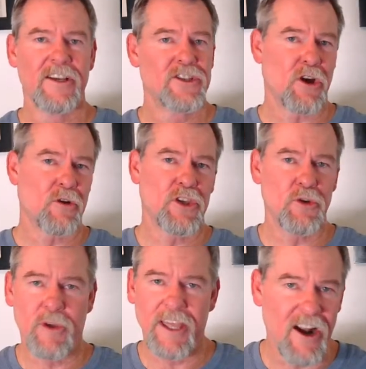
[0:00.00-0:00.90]
So
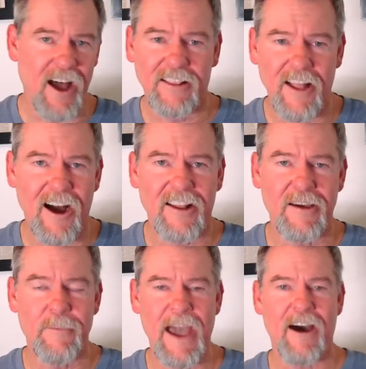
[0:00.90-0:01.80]
you cannot lock
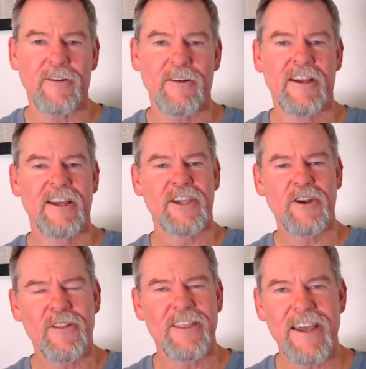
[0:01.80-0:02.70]
them out. You
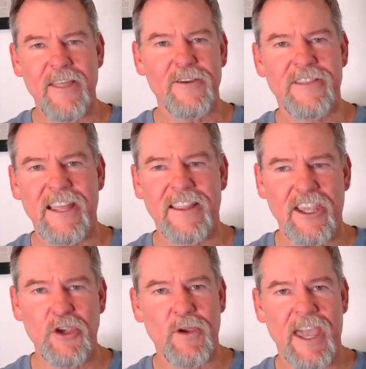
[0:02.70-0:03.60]
know, the other thing
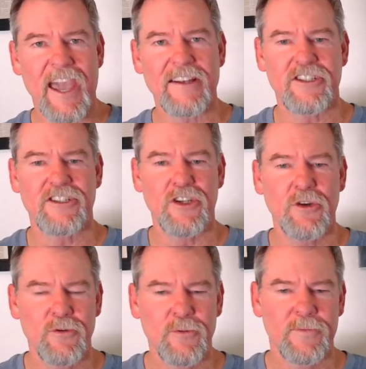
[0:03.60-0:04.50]
that you can't
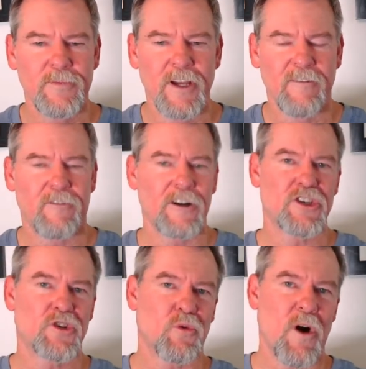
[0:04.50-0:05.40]
do for a
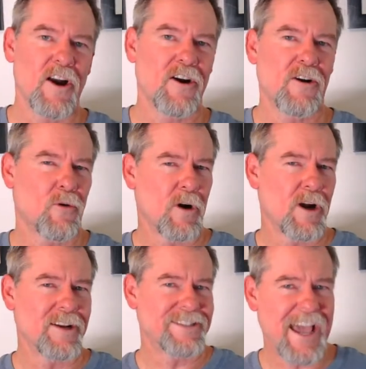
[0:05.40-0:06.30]
squatter or
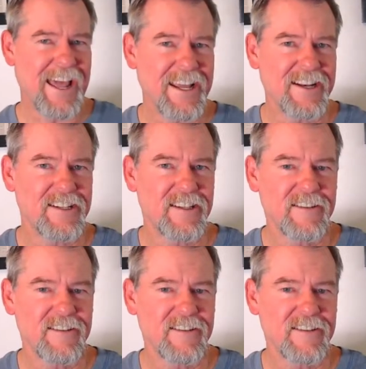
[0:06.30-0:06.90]
a tenant